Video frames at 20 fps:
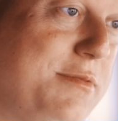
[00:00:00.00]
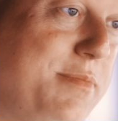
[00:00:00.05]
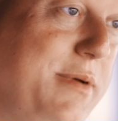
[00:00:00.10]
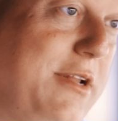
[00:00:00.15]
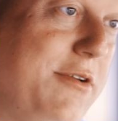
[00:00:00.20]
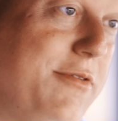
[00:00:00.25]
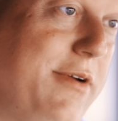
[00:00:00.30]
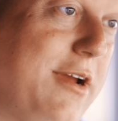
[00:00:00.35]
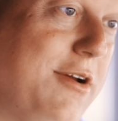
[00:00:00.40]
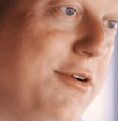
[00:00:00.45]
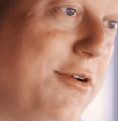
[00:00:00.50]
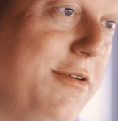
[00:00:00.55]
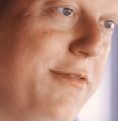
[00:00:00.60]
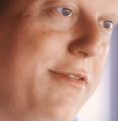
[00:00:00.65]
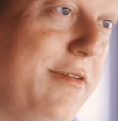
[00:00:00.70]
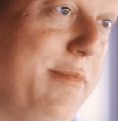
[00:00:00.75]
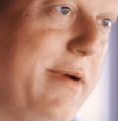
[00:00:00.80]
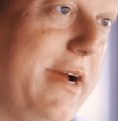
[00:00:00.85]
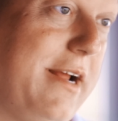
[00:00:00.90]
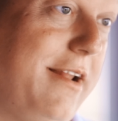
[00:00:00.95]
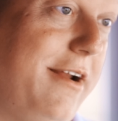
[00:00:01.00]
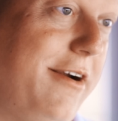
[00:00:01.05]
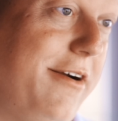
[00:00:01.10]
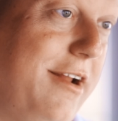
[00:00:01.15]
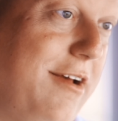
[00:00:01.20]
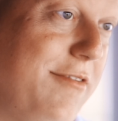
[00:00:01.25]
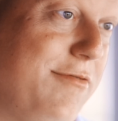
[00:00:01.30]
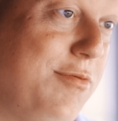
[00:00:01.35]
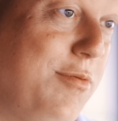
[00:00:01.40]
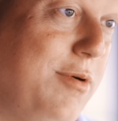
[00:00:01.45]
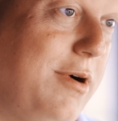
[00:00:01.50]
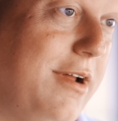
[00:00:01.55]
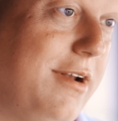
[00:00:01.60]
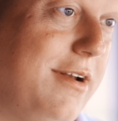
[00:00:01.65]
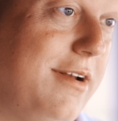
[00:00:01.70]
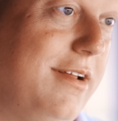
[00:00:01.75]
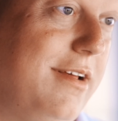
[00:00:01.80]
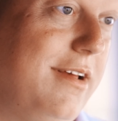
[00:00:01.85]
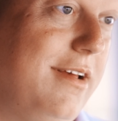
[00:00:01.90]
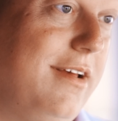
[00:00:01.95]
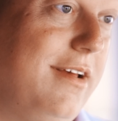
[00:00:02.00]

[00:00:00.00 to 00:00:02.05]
speed record of the McLaren F1.